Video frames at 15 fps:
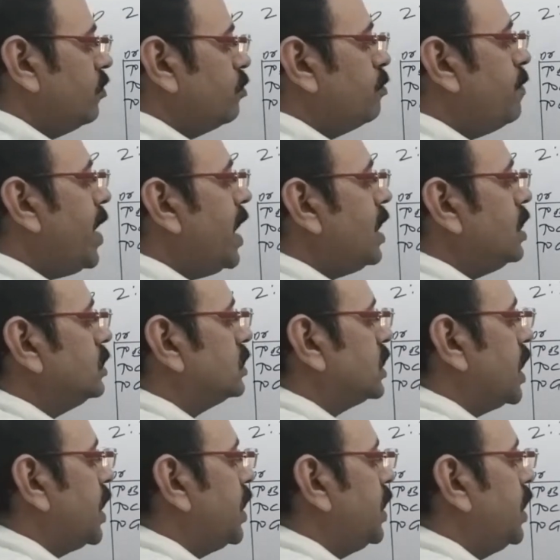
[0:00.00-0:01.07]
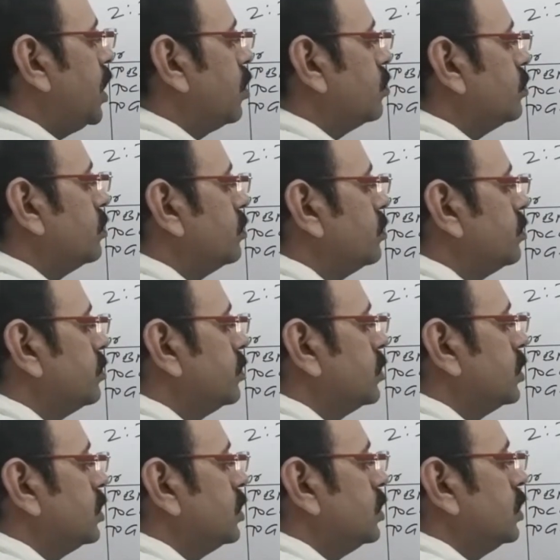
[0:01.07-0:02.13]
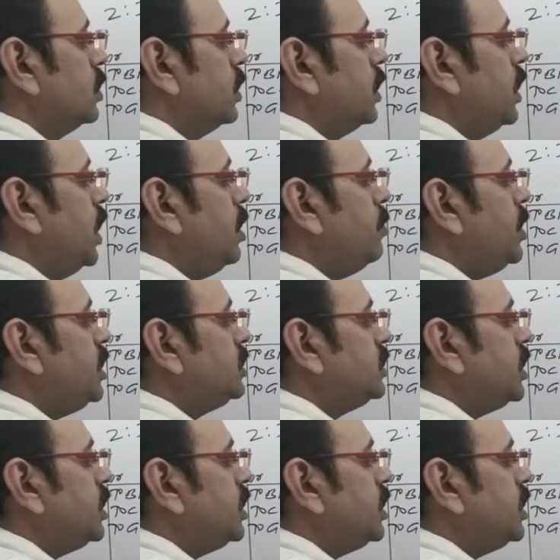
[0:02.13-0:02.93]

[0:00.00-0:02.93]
Balance carried down. Debit